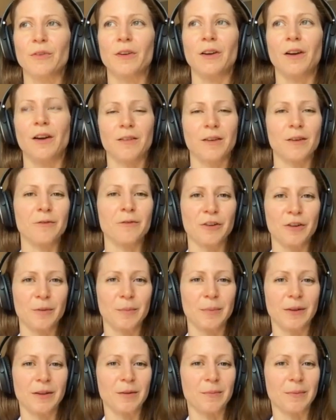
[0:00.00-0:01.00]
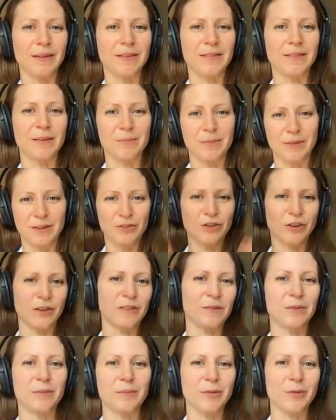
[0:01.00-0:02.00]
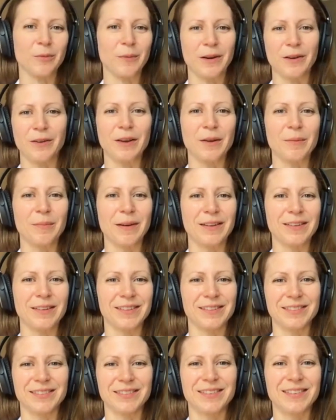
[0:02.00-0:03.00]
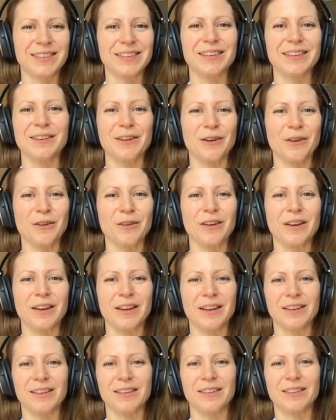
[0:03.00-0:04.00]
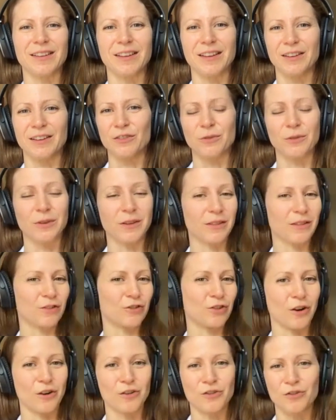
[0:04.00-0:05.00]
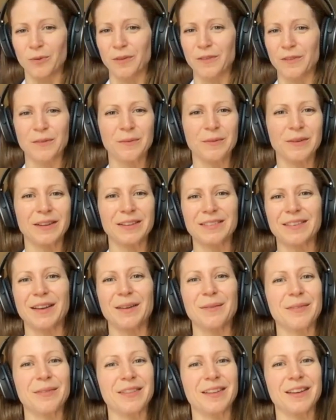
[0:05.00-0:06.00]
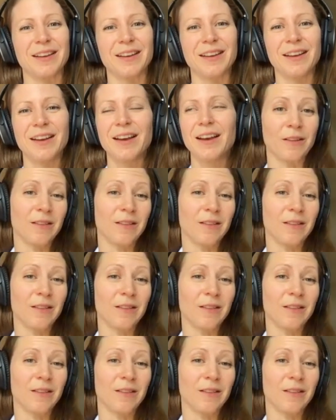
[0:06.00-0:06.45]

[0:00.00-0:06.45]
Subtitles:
heart rate variability by simply just wearing a pendant, and doing the charge once a week type thing,